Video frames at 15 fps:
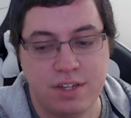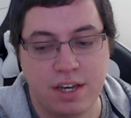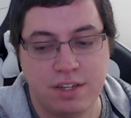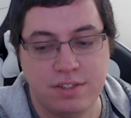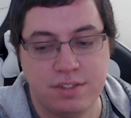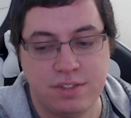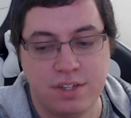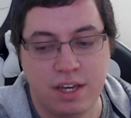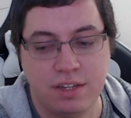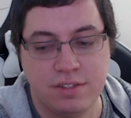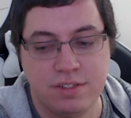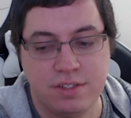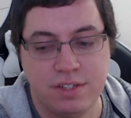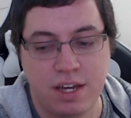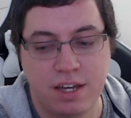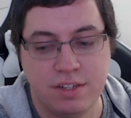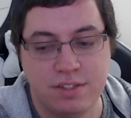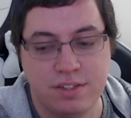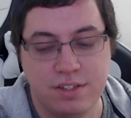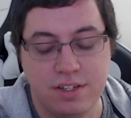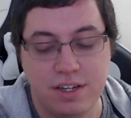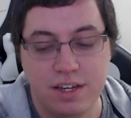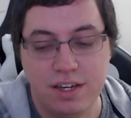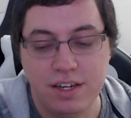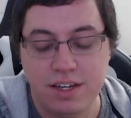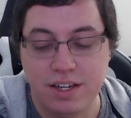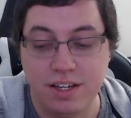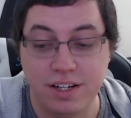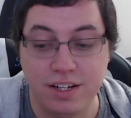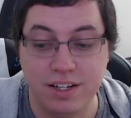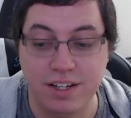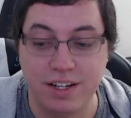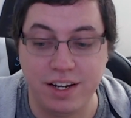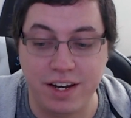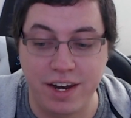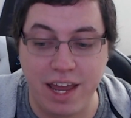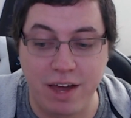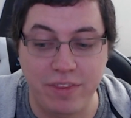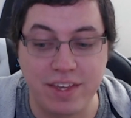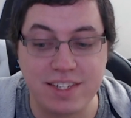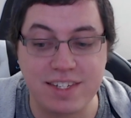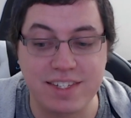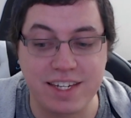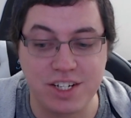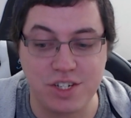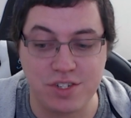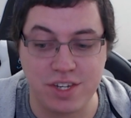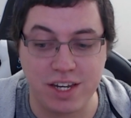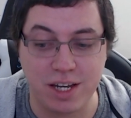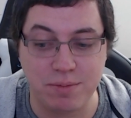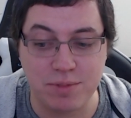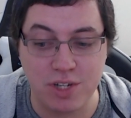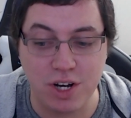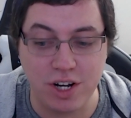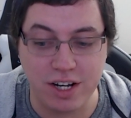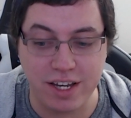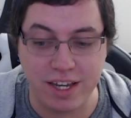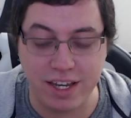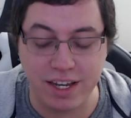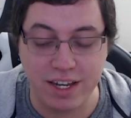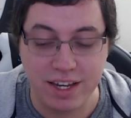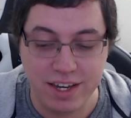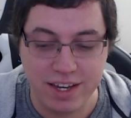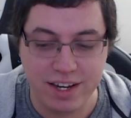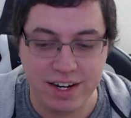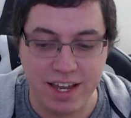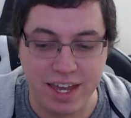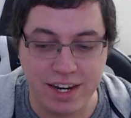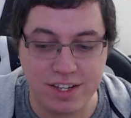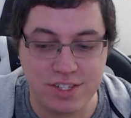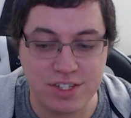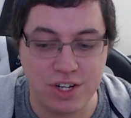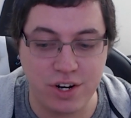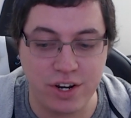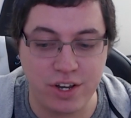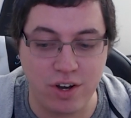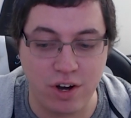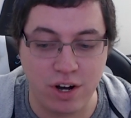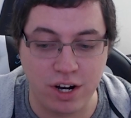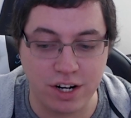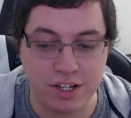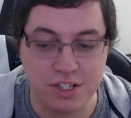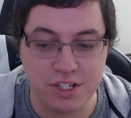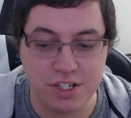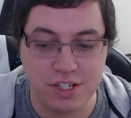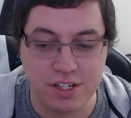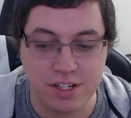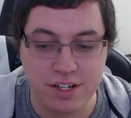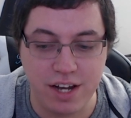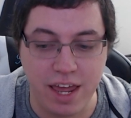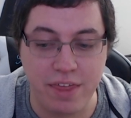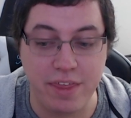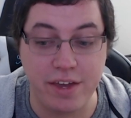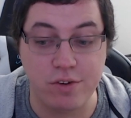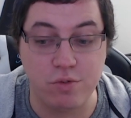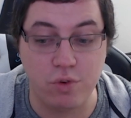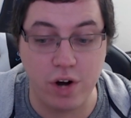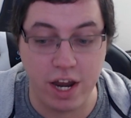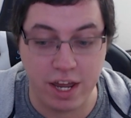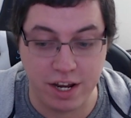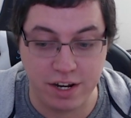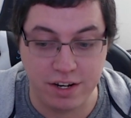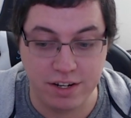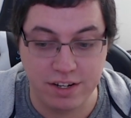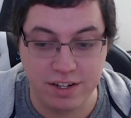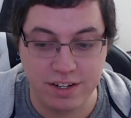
test, test, test. Now, this is interesting. I'm talking, and it's turning orange and then red.